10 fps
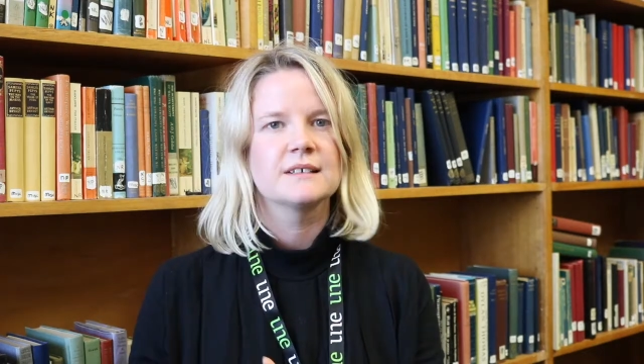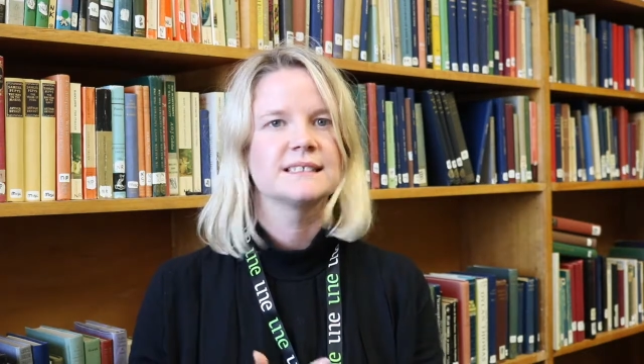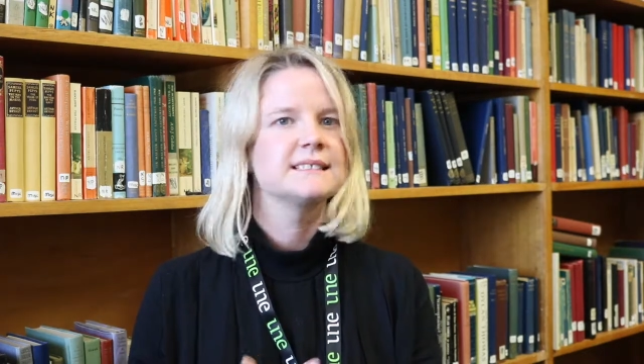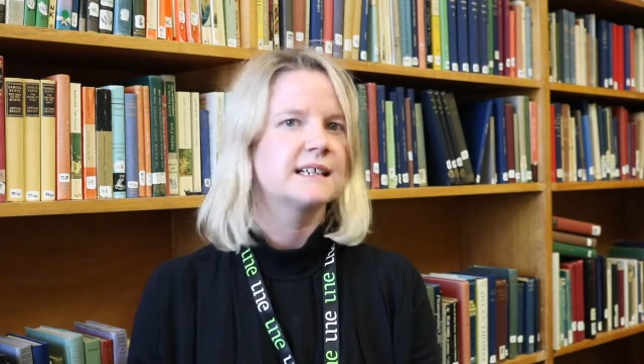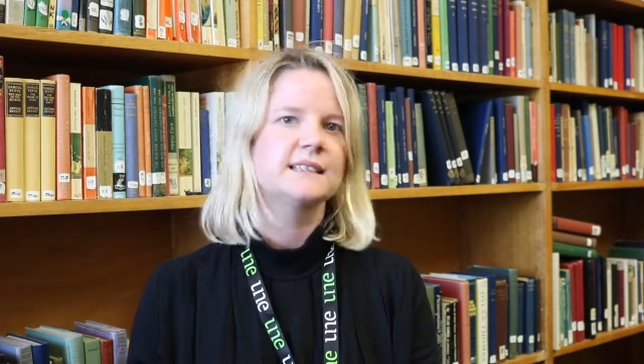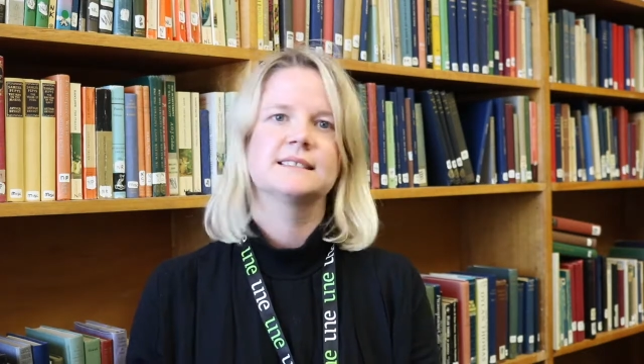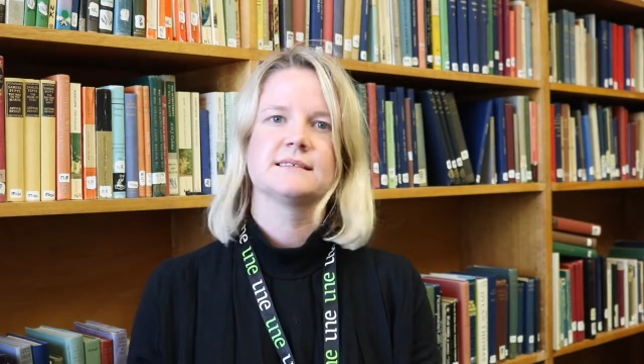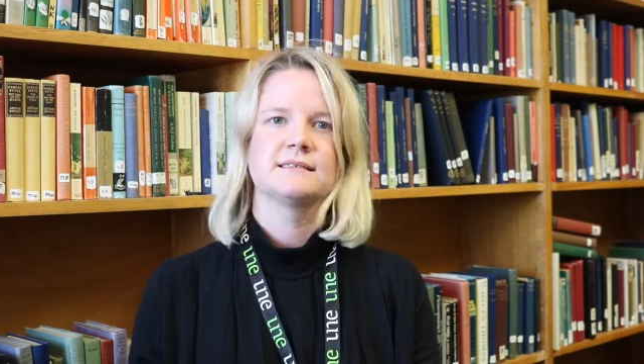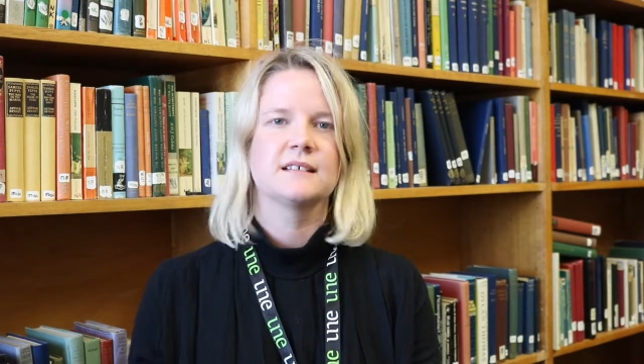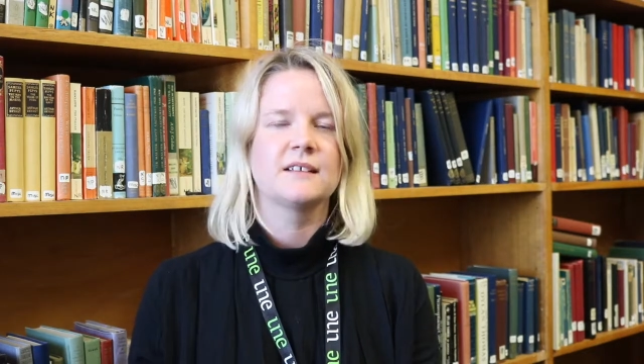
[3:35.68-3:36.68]

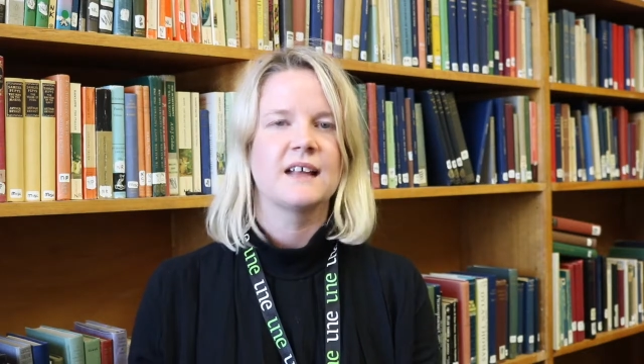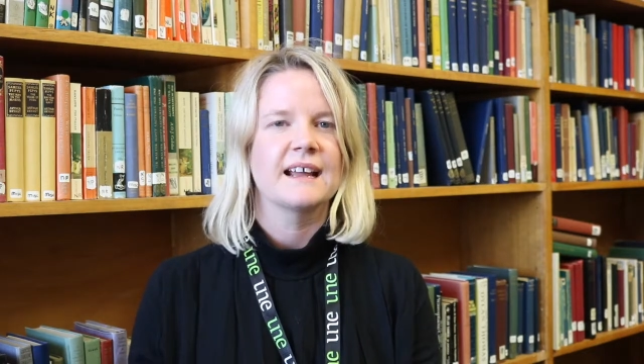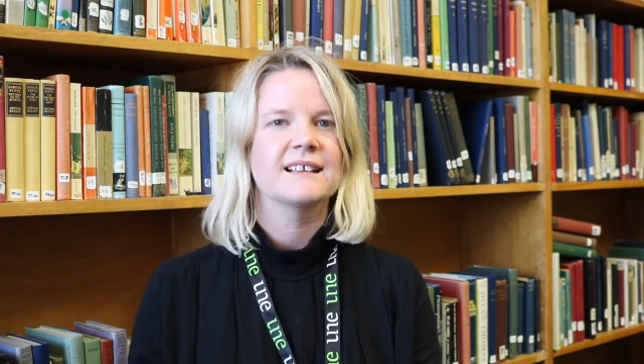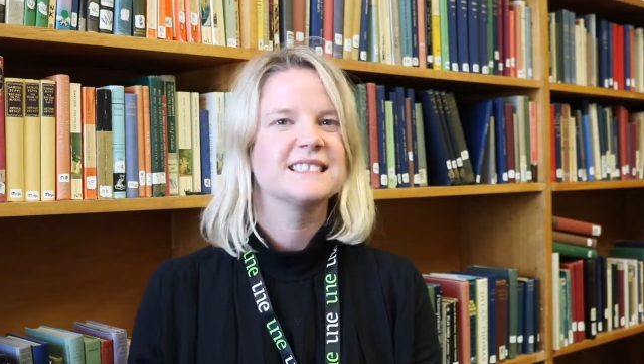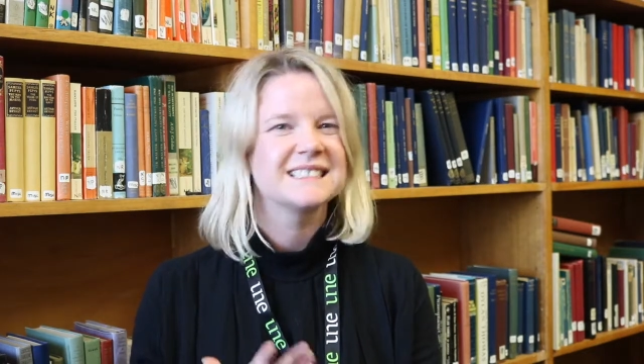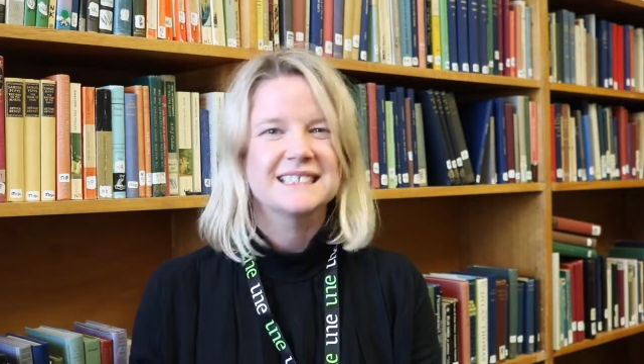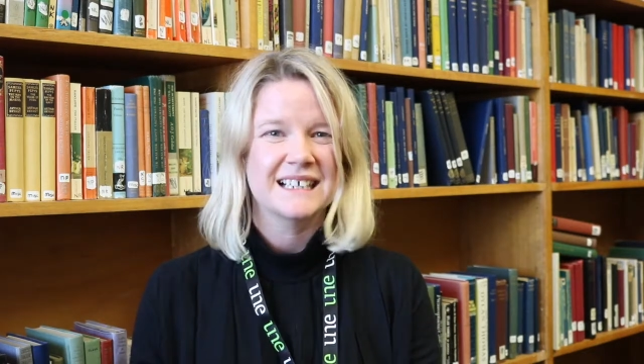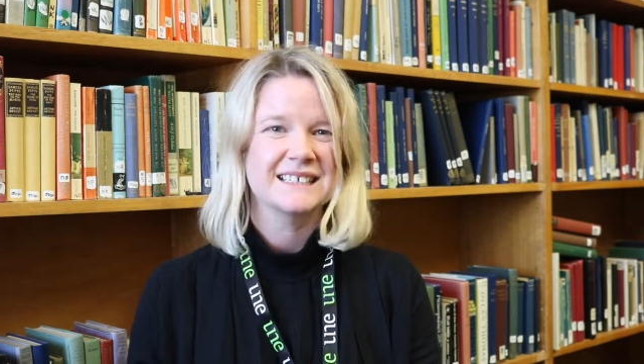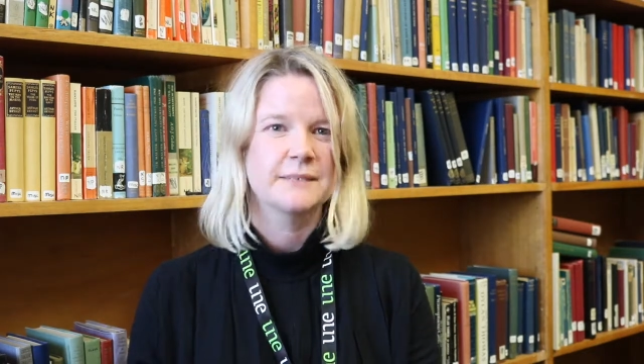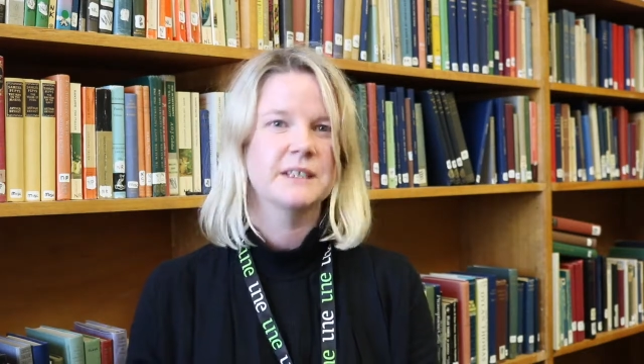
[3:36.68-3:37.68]

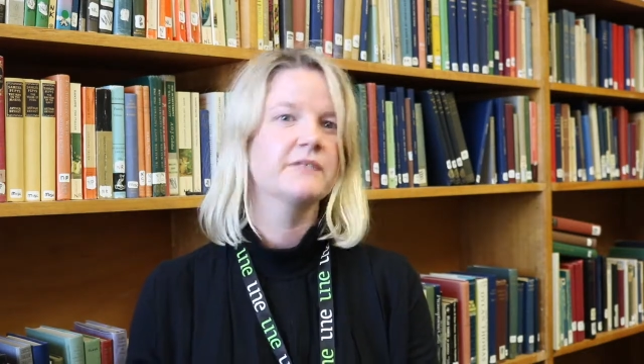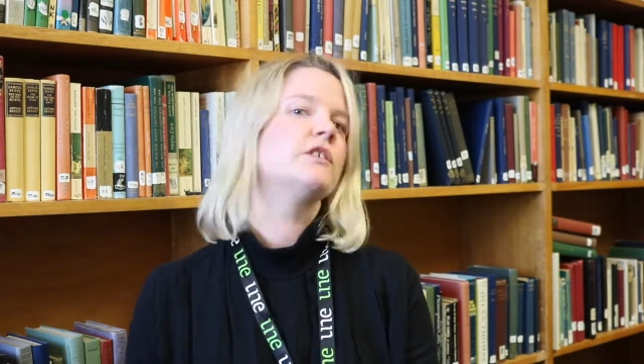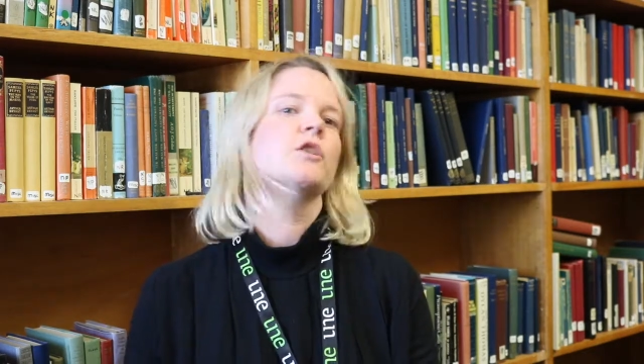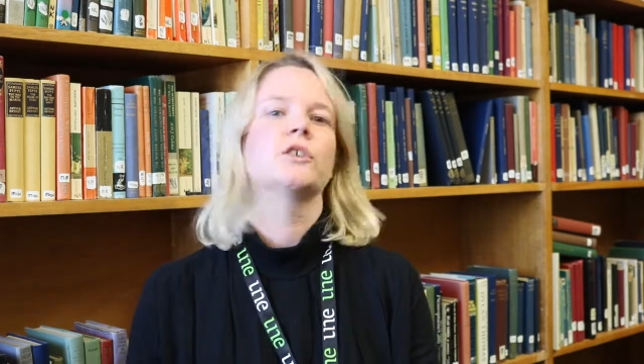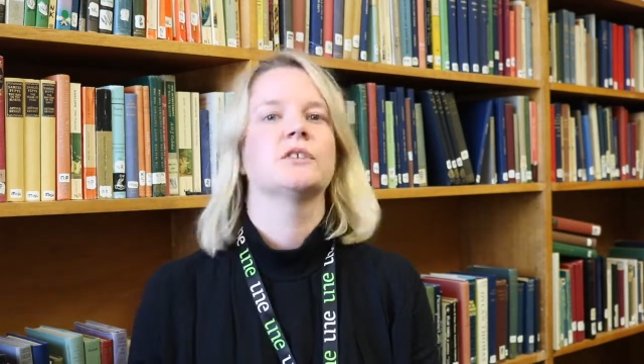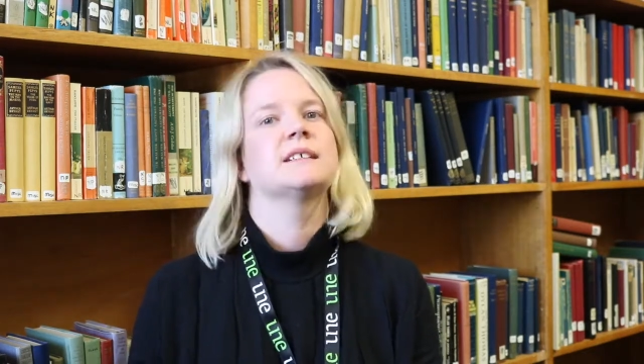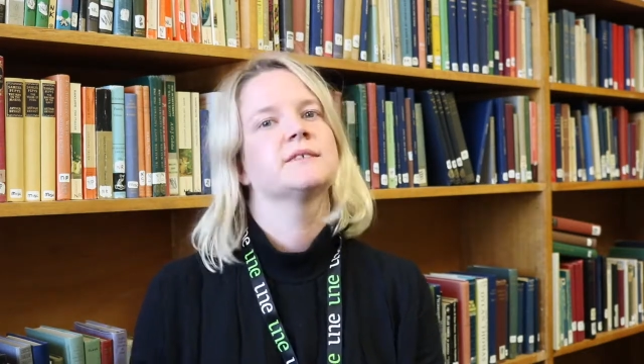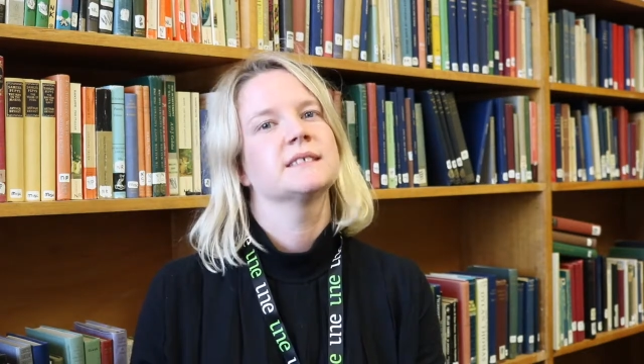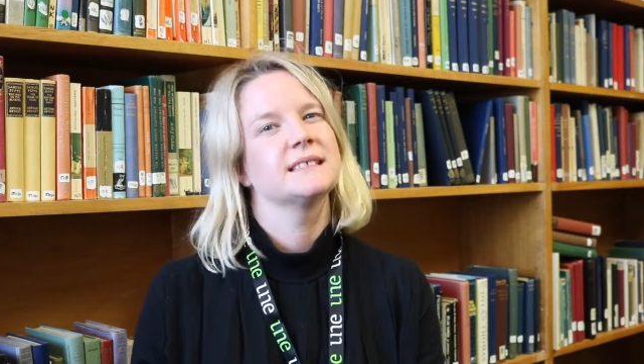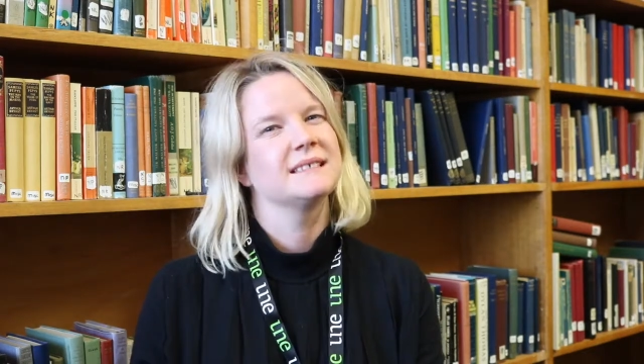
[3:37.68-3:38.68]
start something of your own
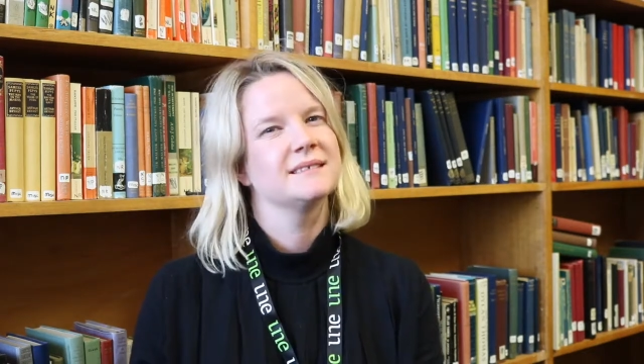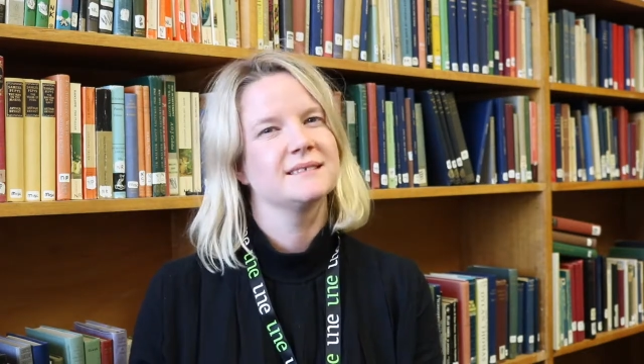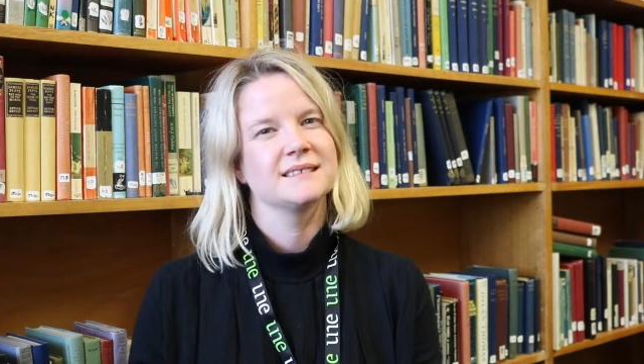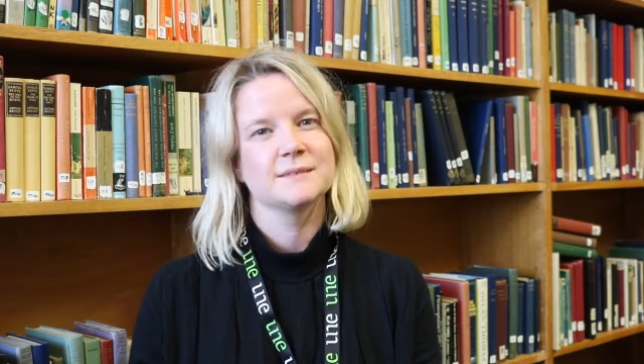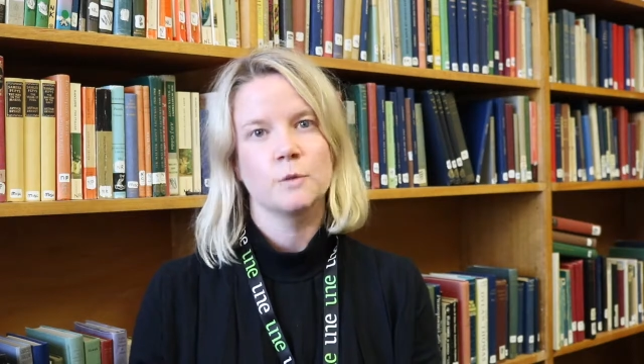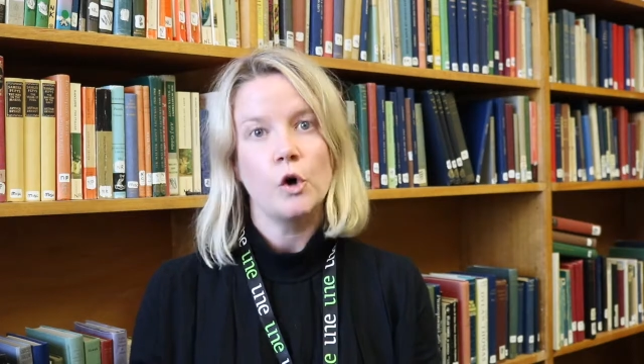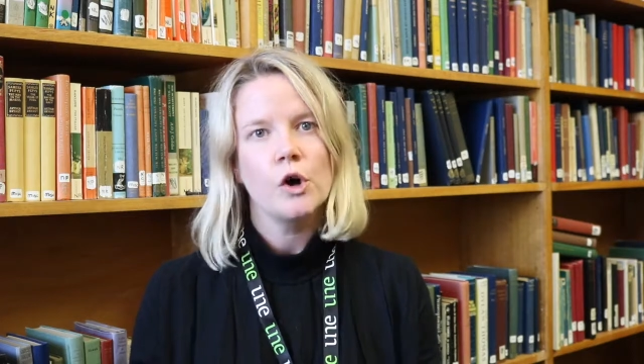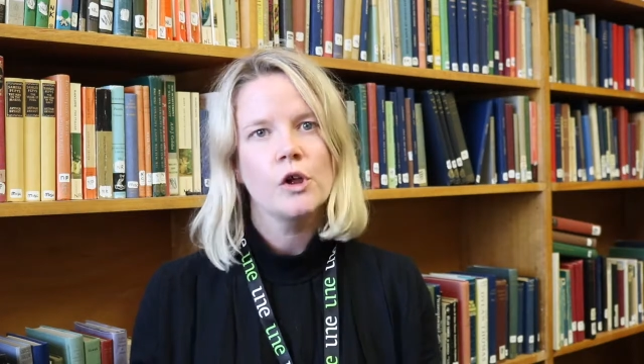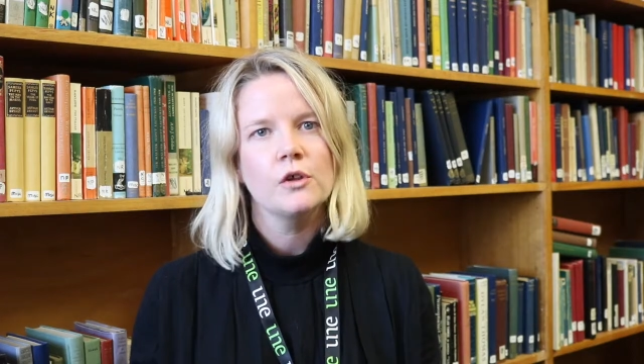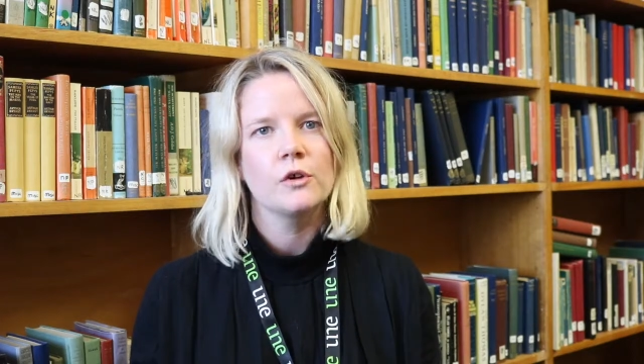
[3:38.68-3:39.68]
that's really
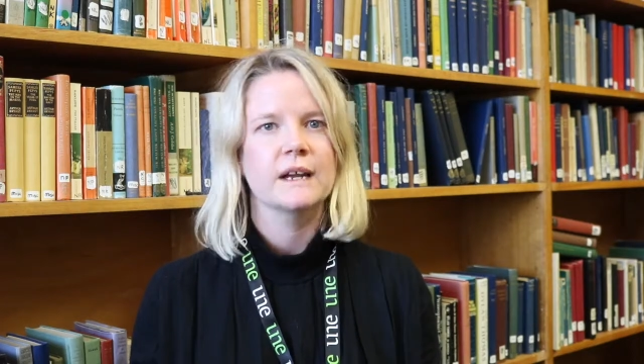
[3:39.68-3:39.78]
small,